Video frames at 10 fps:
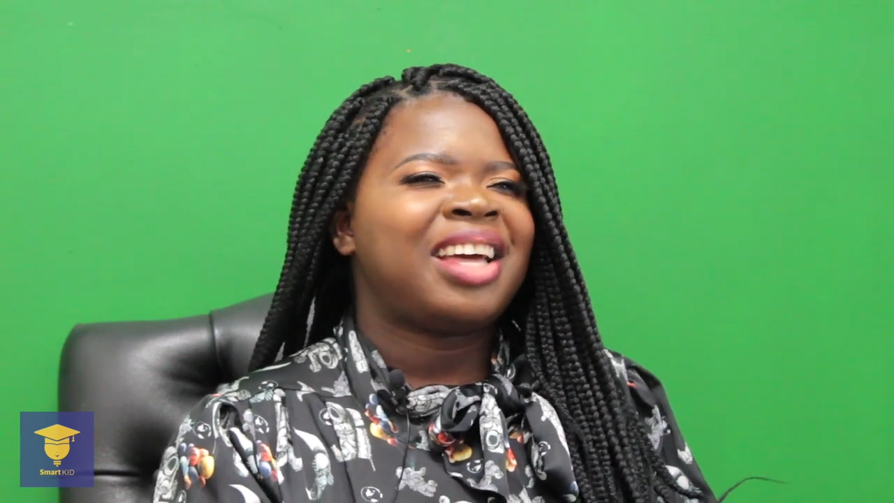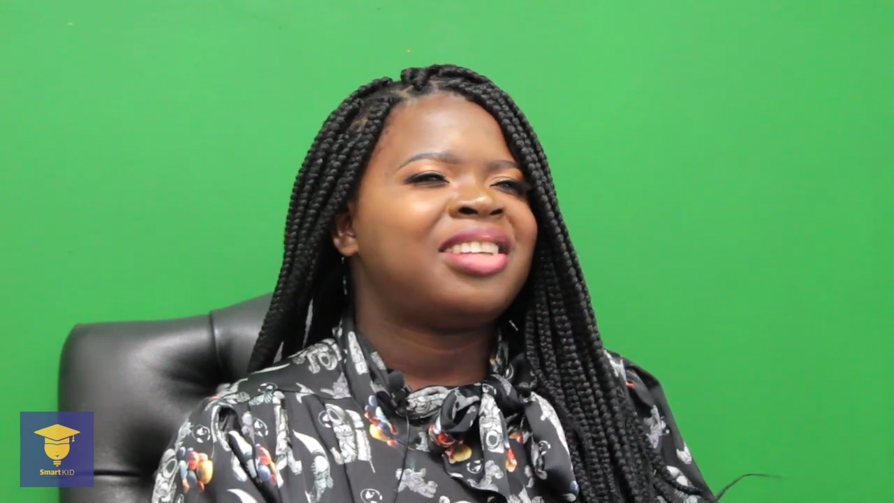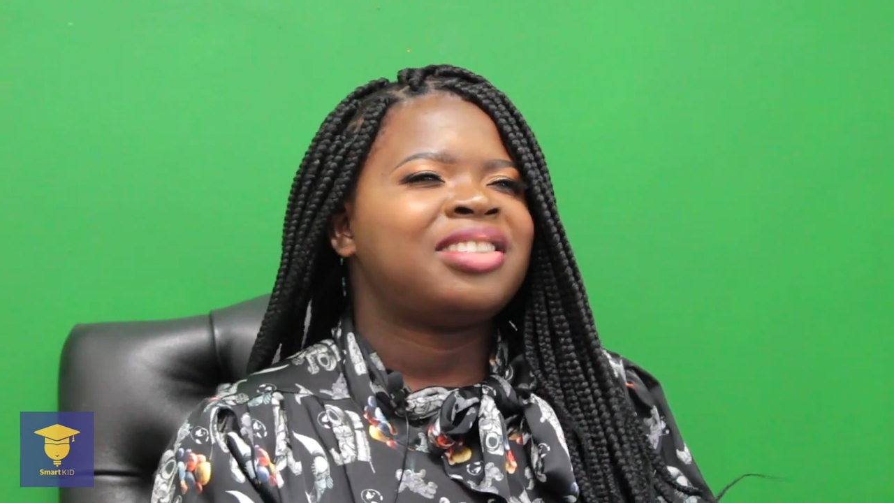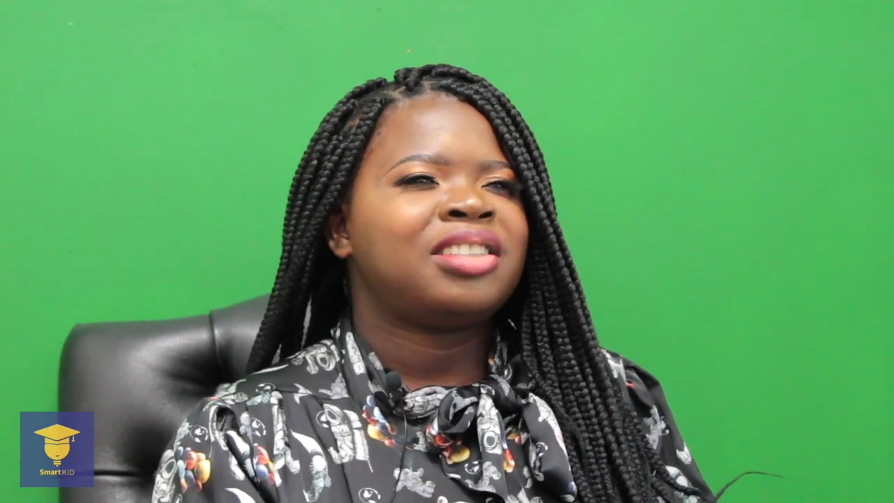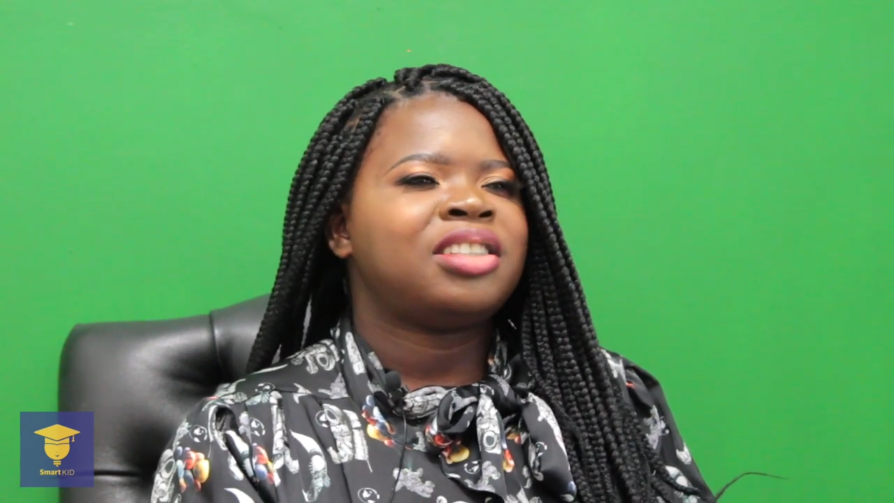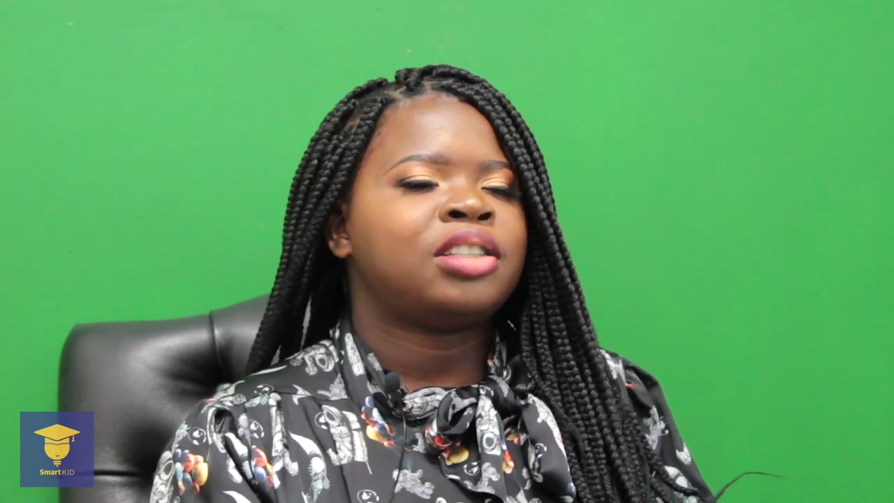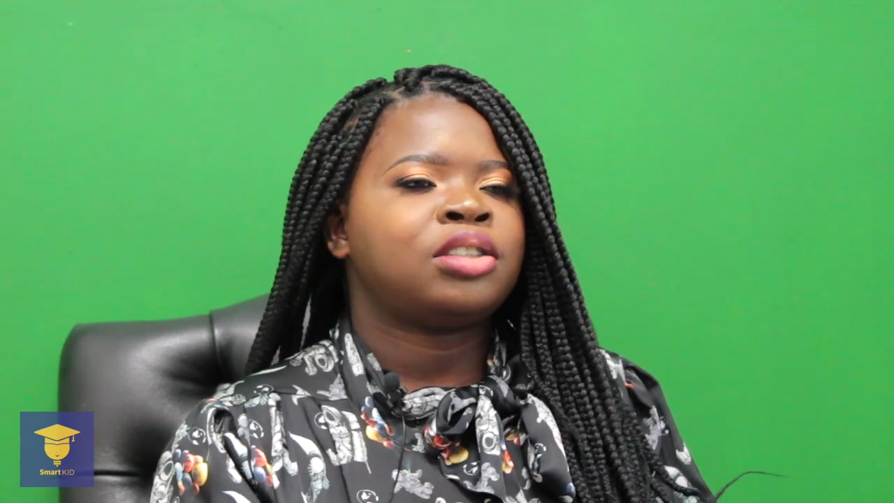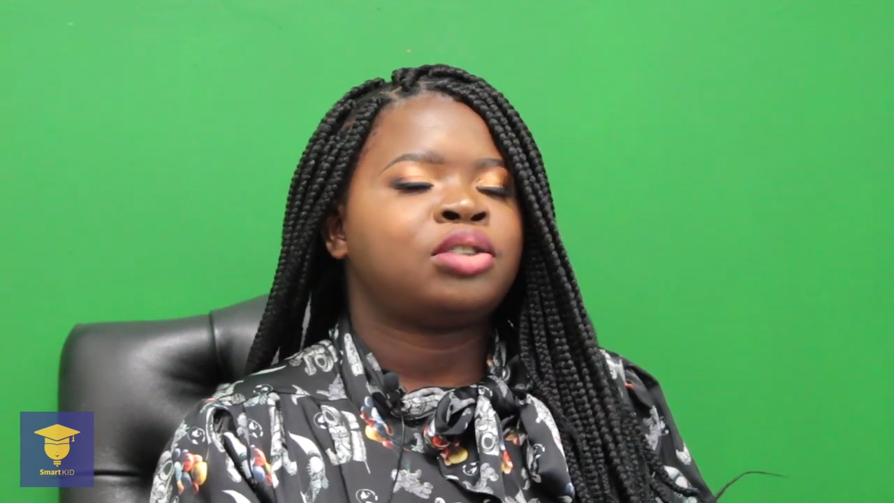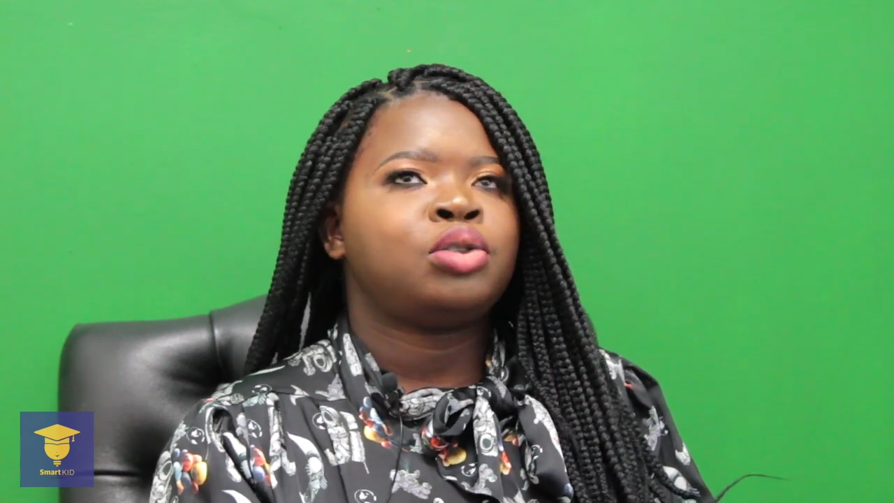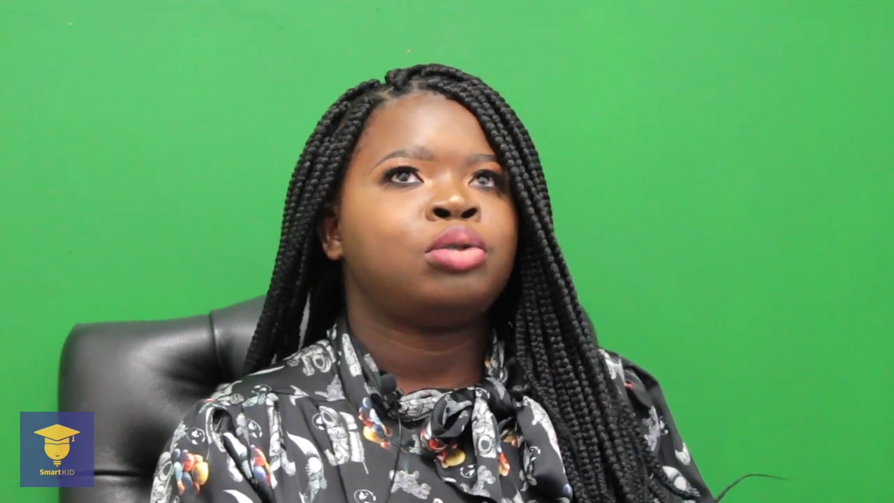19
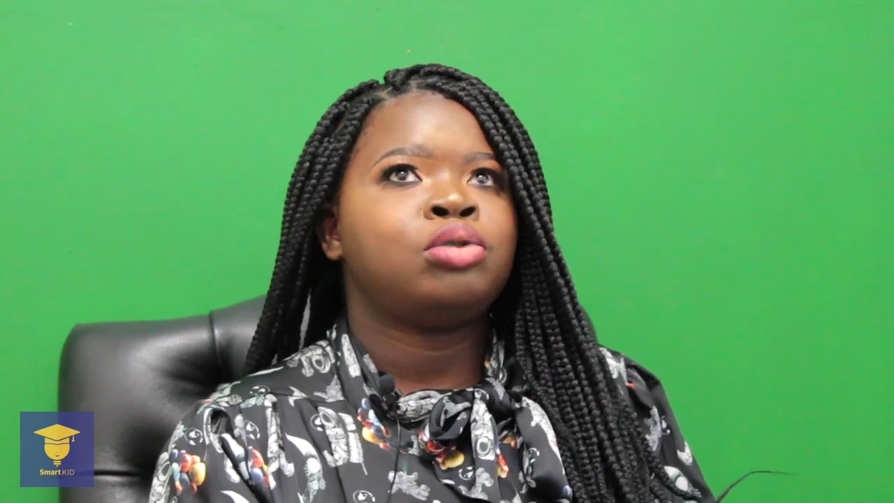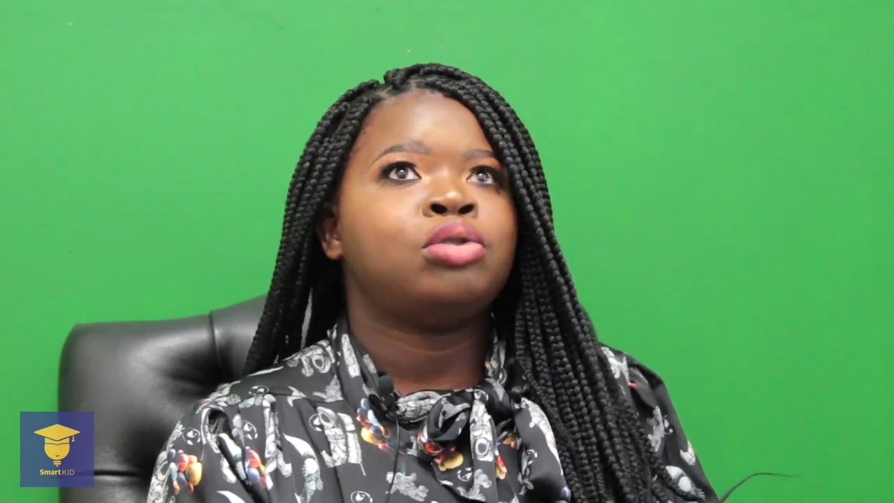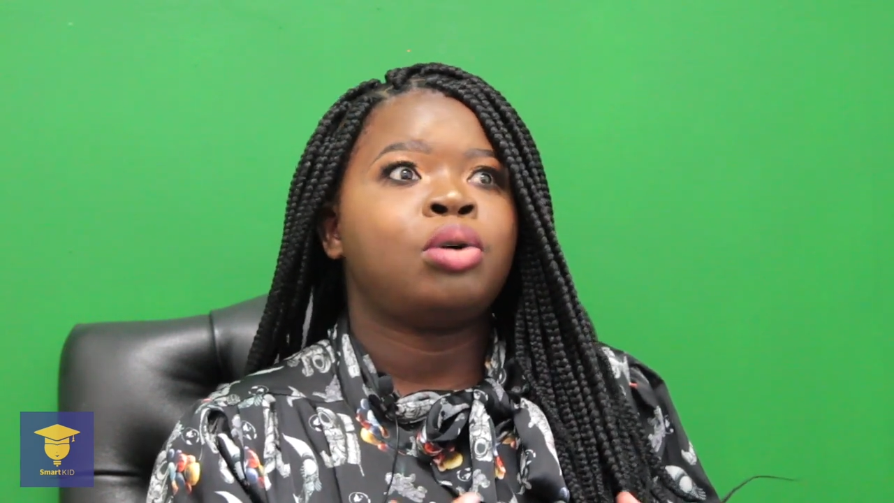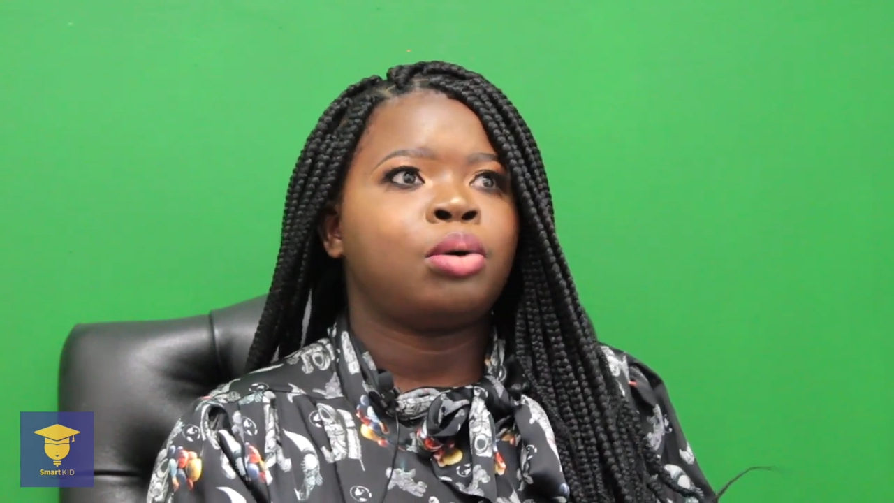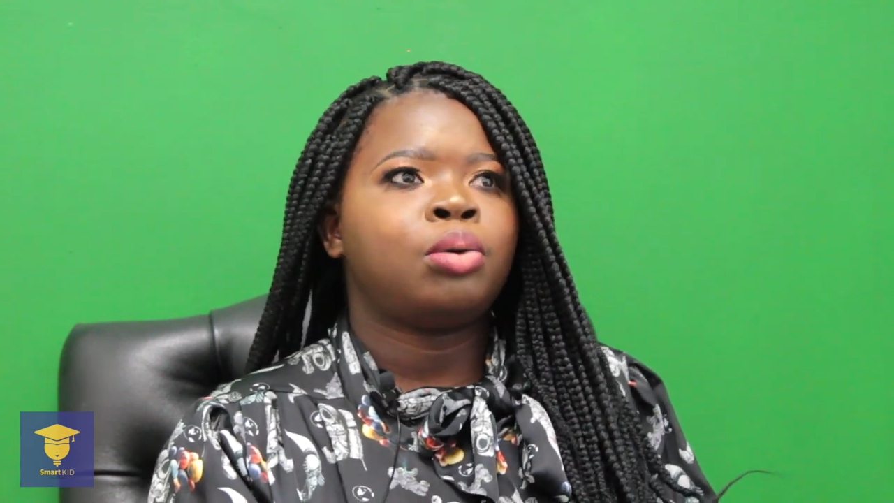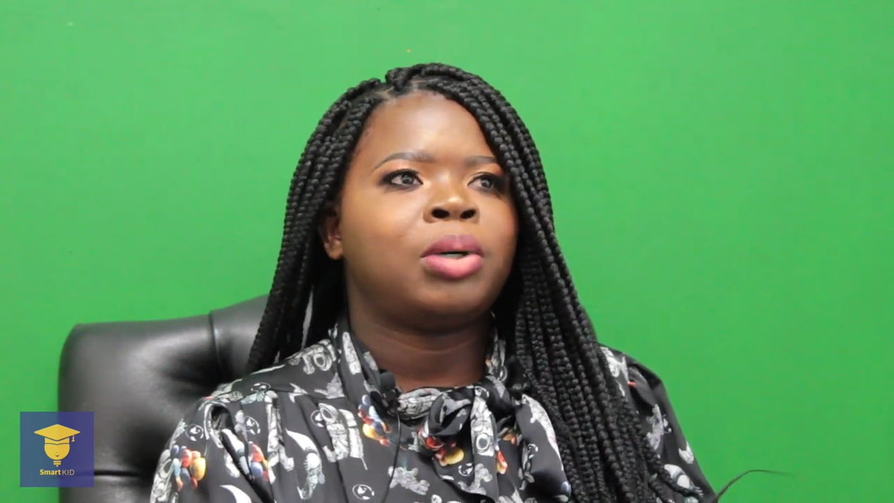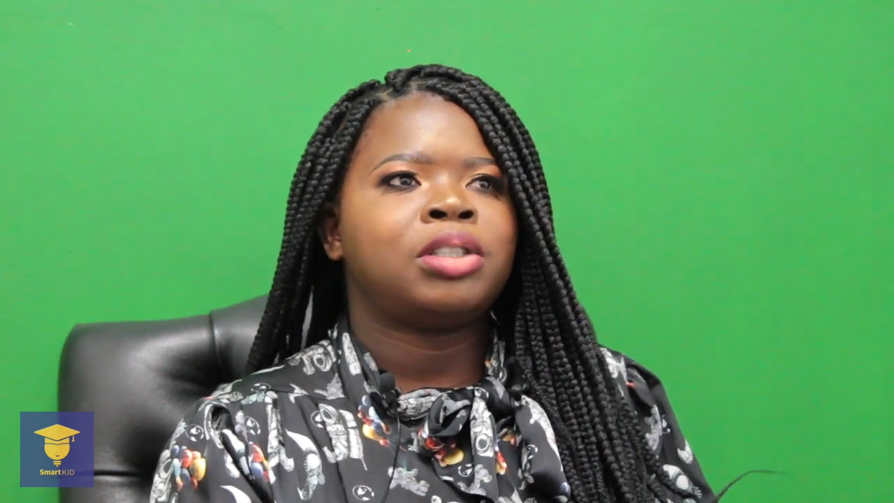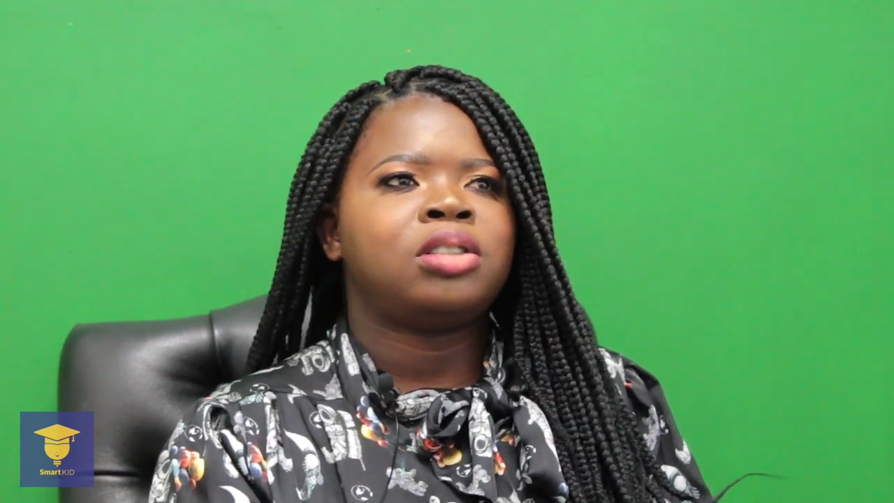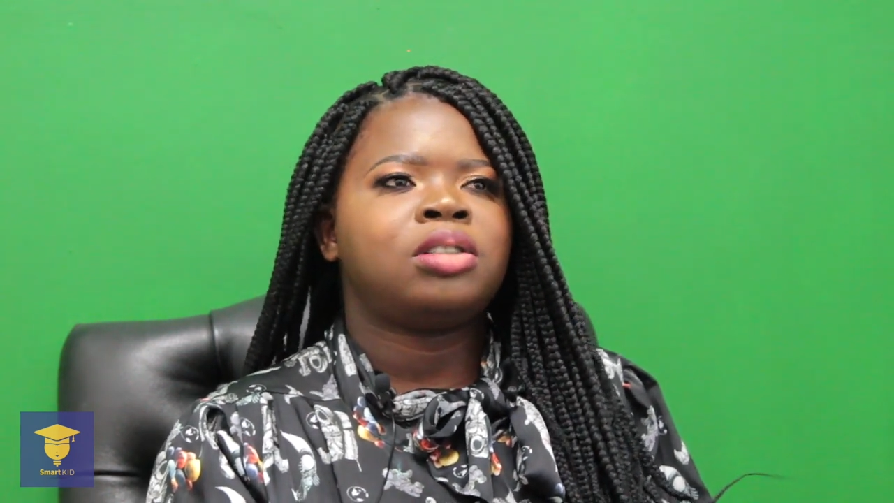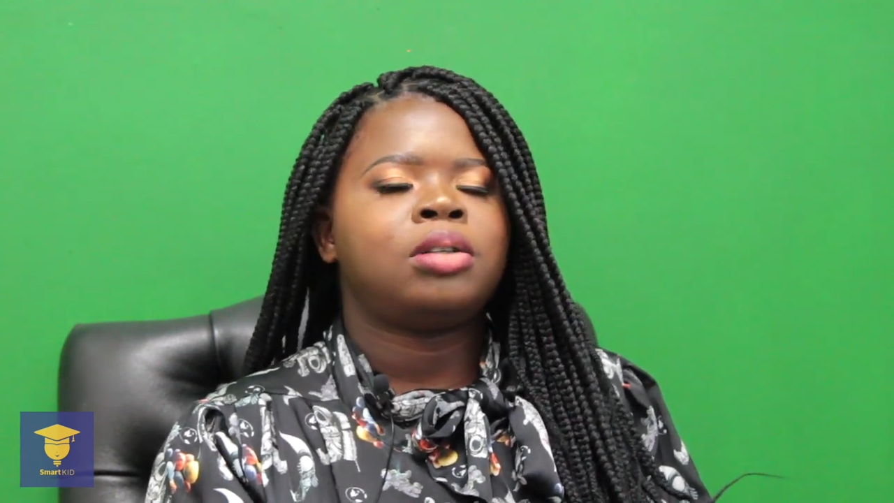years, you know
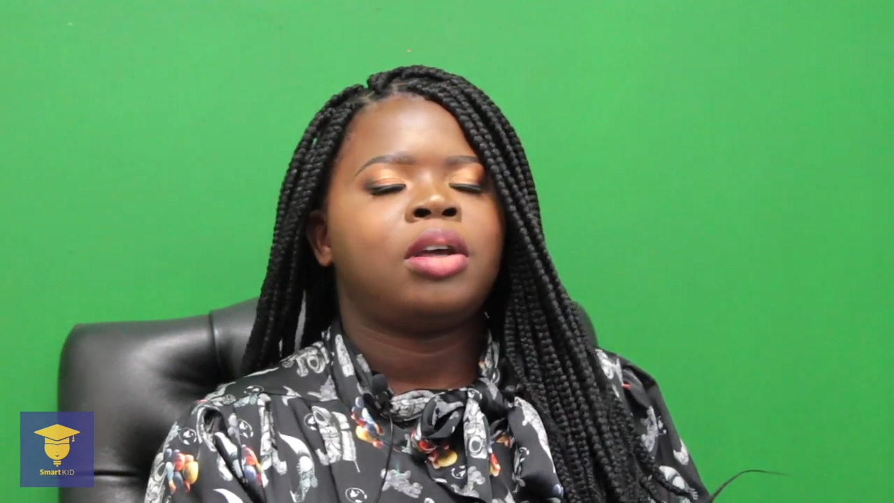what